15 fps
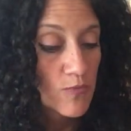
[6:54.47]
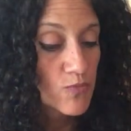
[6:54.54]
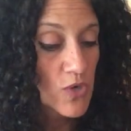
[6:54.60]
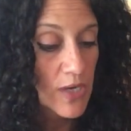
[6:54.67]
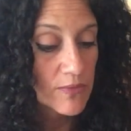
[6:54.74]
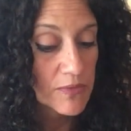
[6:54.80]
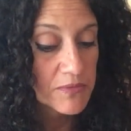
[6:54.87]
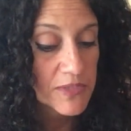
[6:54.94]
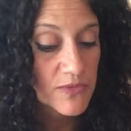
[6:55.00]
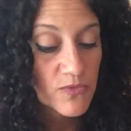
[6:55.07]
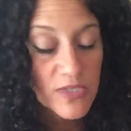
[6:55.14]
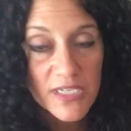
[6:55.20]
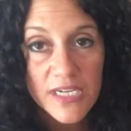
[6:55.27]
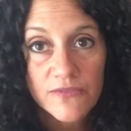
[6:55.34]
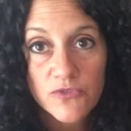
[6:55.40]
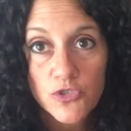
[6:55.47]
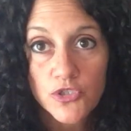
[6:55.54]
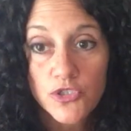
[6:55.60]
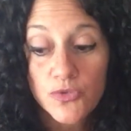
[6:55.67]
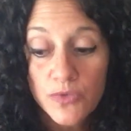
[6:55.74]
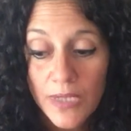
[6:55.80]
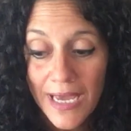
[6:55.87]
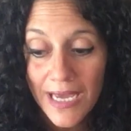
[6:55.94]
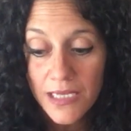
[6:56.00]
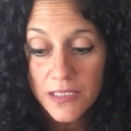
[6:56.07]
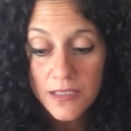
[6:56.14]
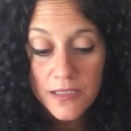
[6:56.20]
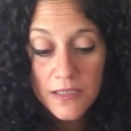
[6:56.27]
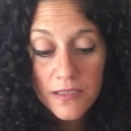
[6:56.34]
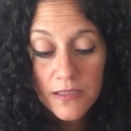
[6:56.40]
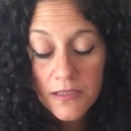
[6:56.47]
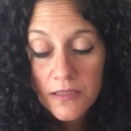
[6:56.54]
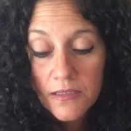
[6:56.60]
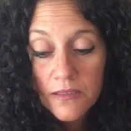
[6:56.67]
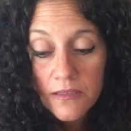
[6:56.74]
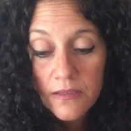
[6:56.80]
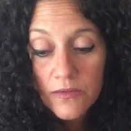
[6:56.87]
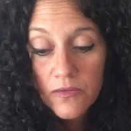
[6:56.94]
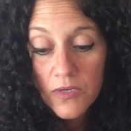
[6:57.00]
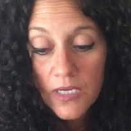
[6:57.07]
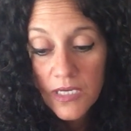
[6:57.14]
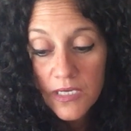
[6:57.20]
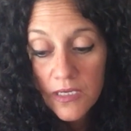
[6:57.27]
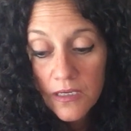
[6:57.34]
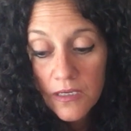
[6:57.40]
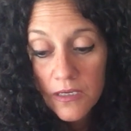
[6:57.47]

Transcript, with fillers: probably would never do that. Okay?